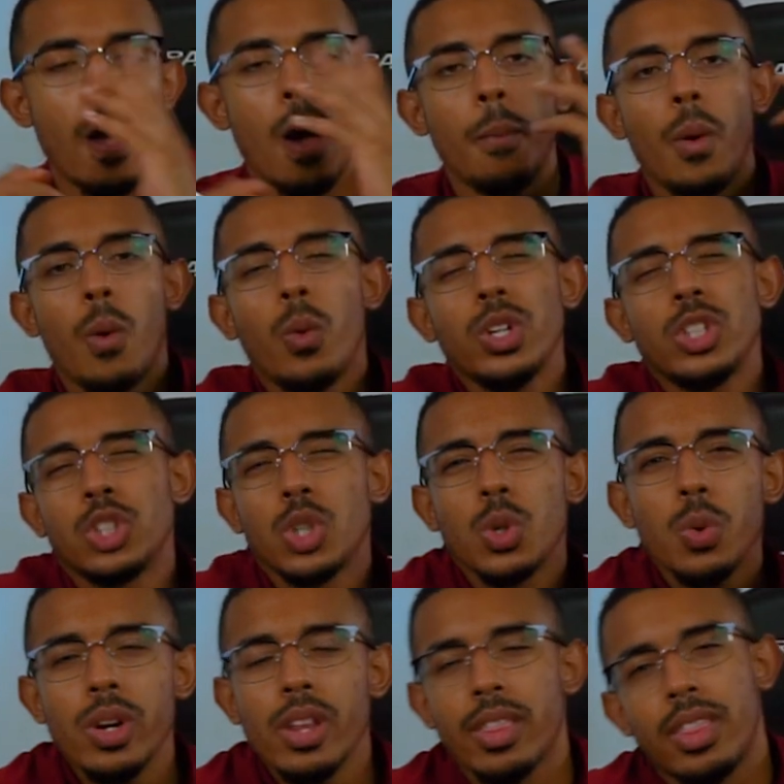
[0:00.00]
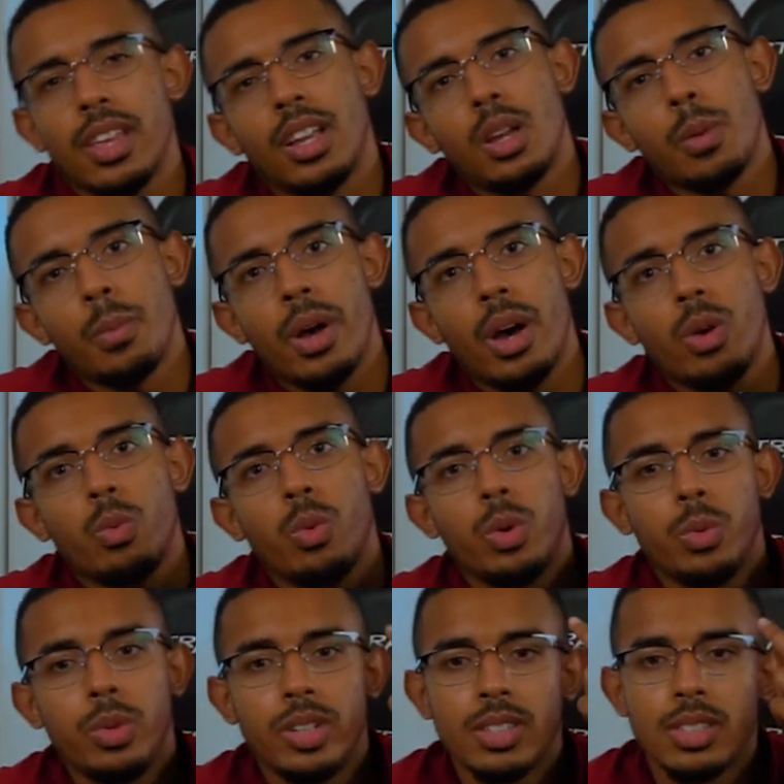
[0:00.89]
But what you want to think about
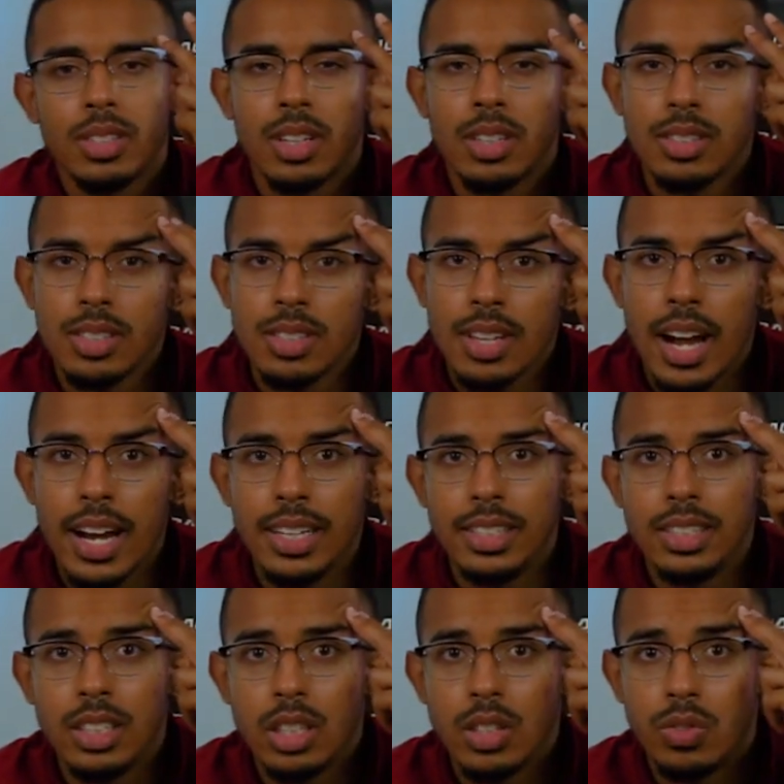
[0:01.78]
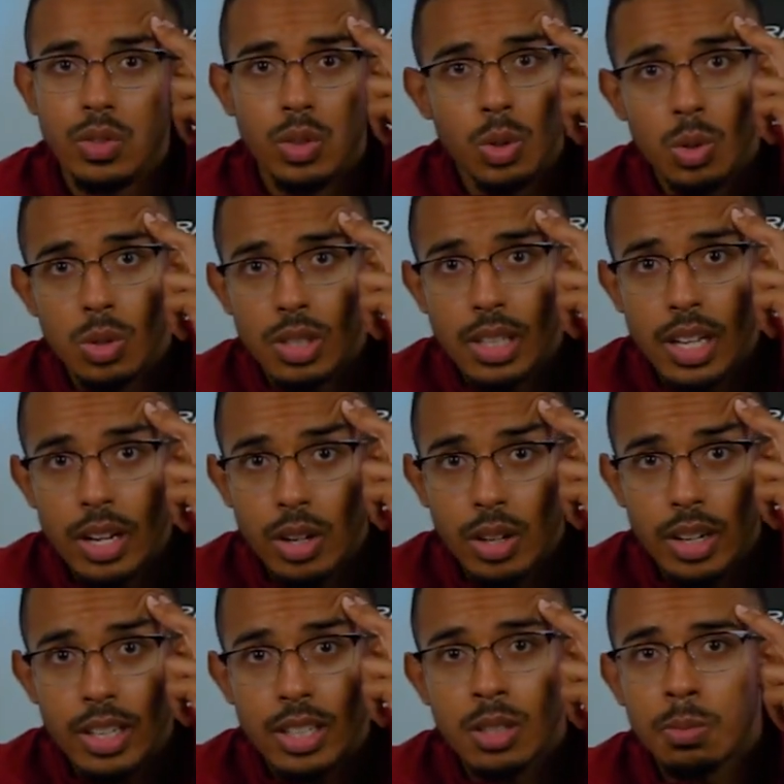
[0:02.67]
when we discuss this idea of
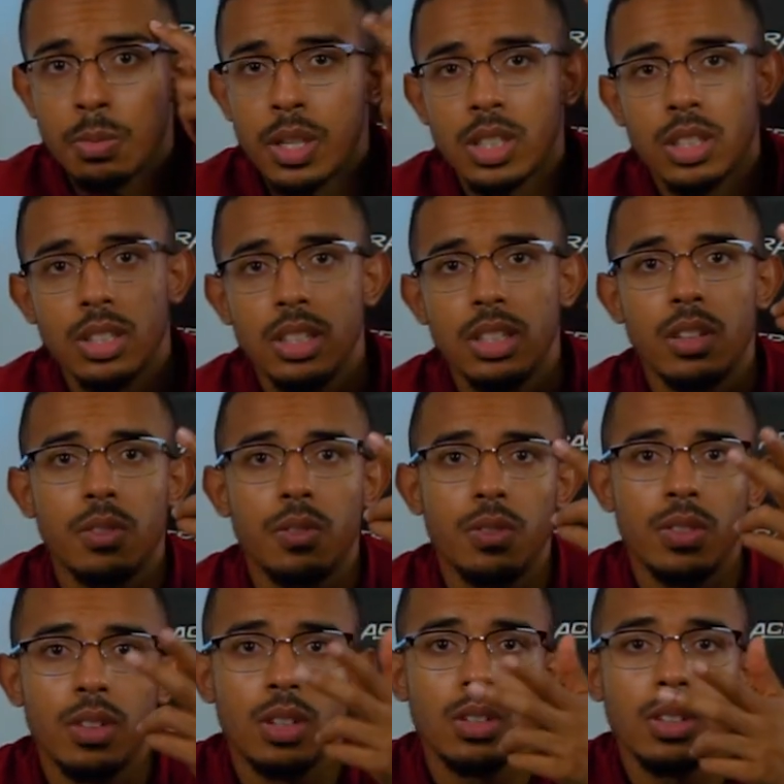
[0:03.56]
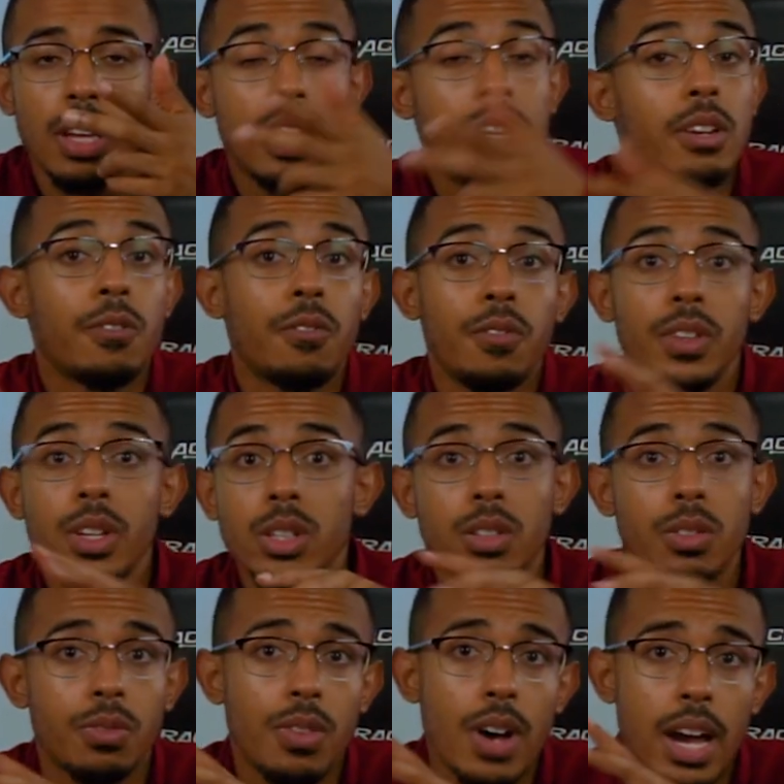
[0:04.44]
newsletter, especially in the field
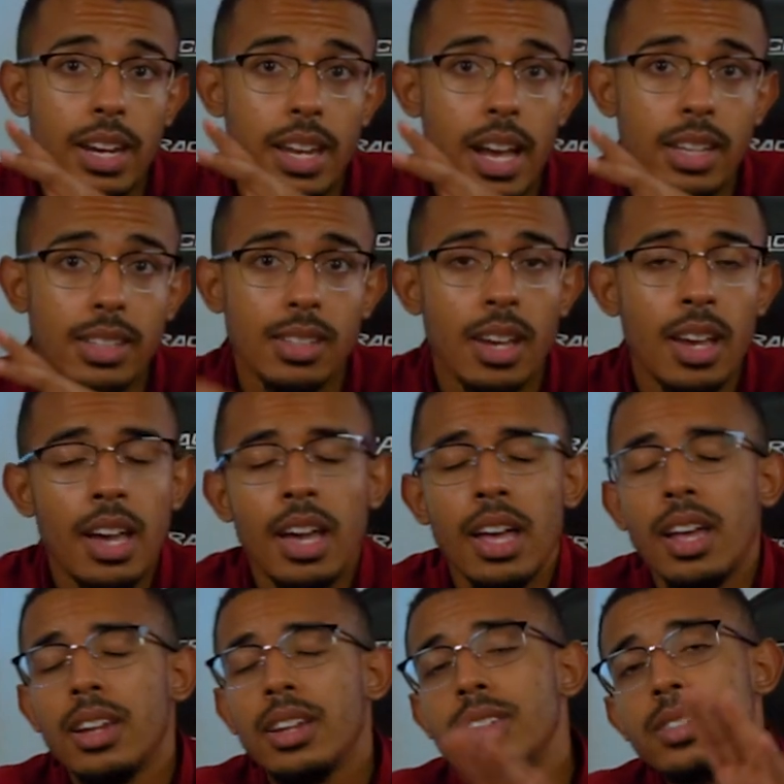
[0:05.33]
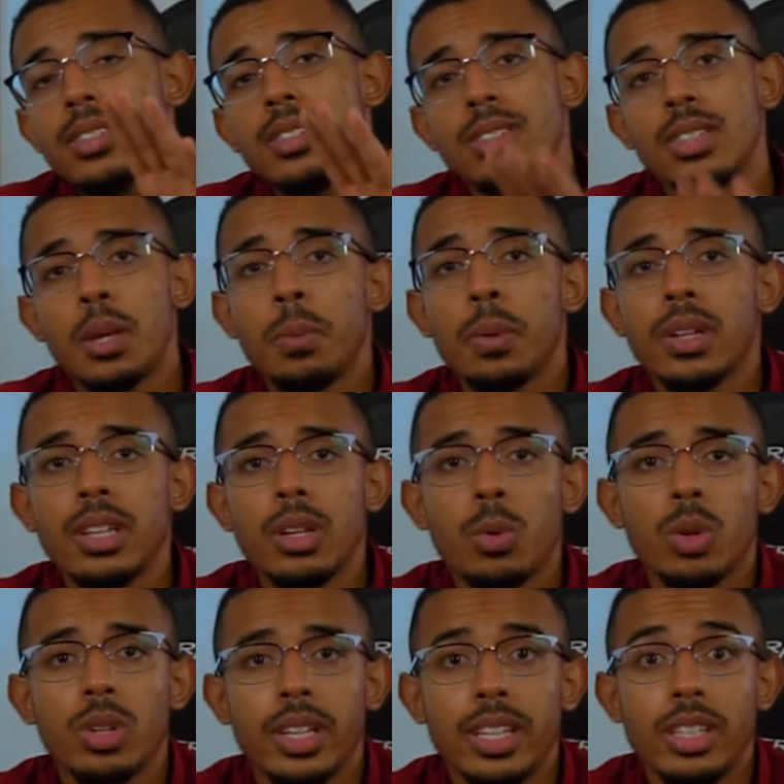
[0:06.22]
of finance, this is typically
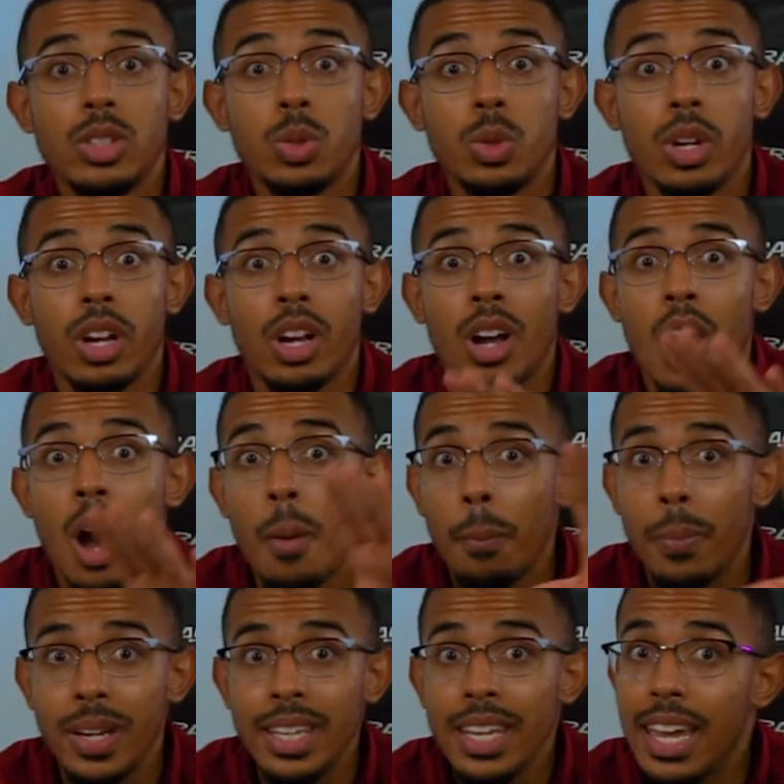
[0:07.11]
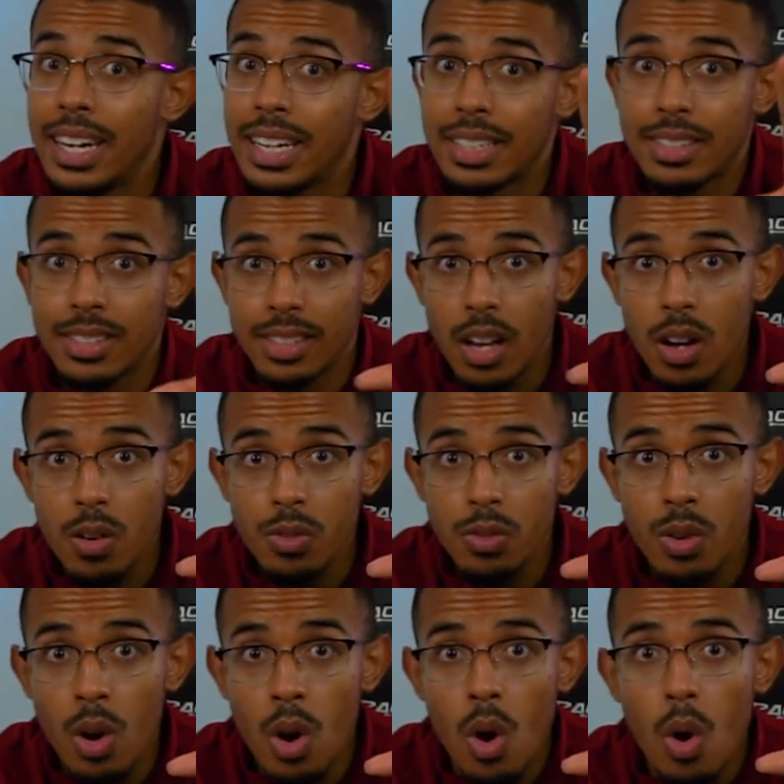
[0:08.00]
related to the company in
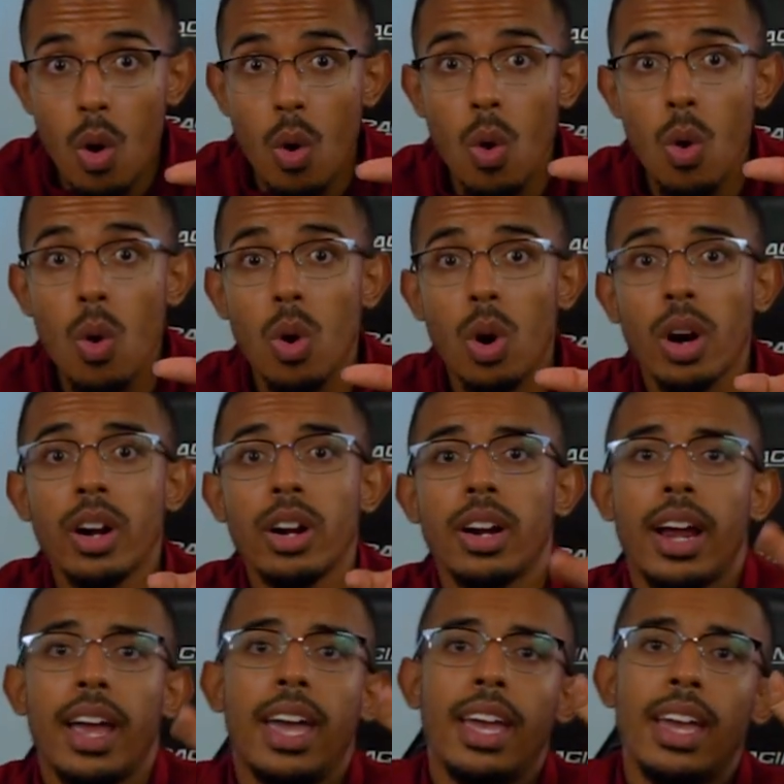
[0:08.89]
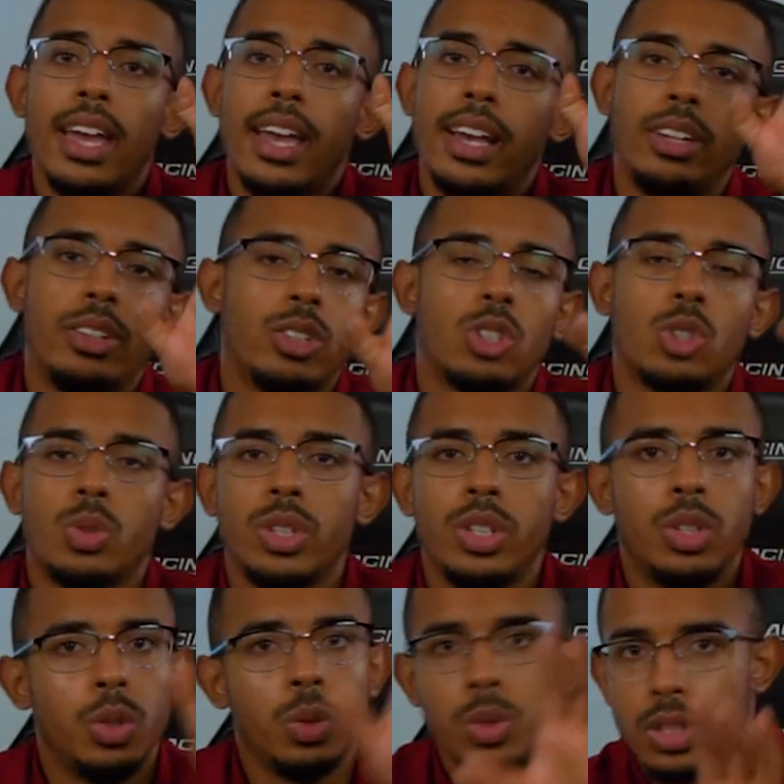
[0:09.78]
itself or a industry
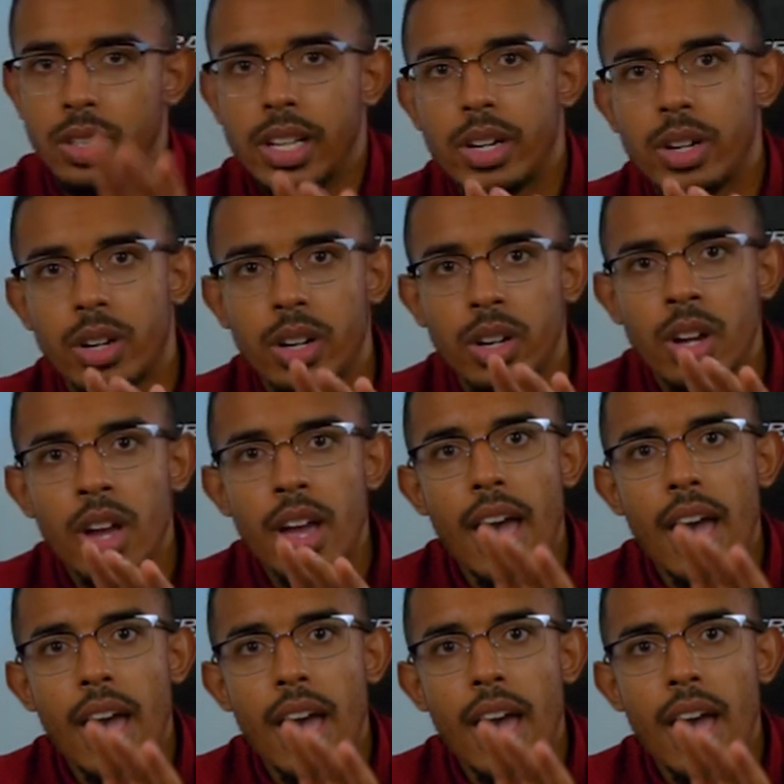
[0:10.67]
newsletter.